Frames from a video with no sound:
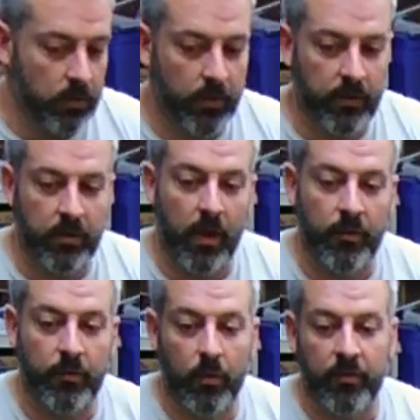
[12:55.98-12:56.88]
the other
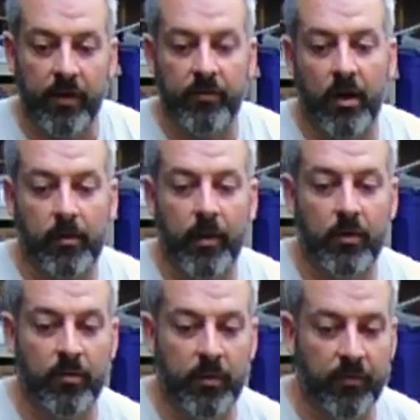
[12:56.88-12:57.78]
tools that I've talked about
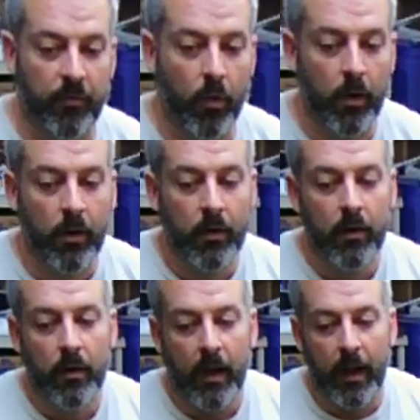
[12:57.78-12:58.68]
using before,
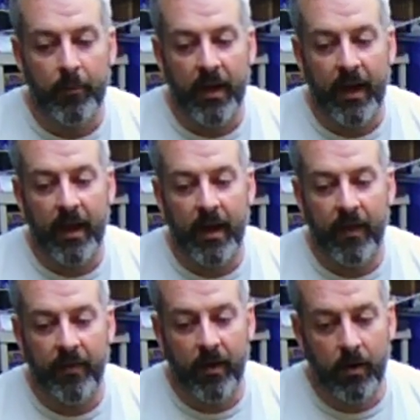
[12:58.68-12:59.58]
I'm going to add on
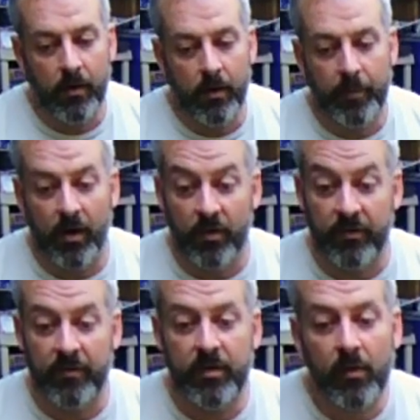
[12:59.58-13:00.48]
there a pair of
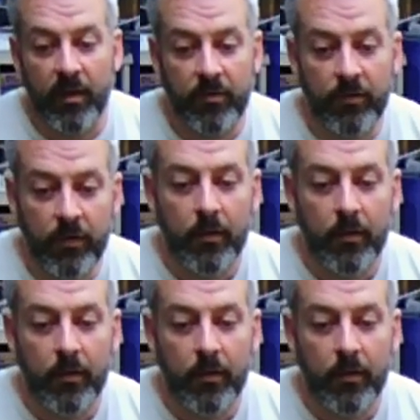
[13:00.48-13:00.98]
safety glasses.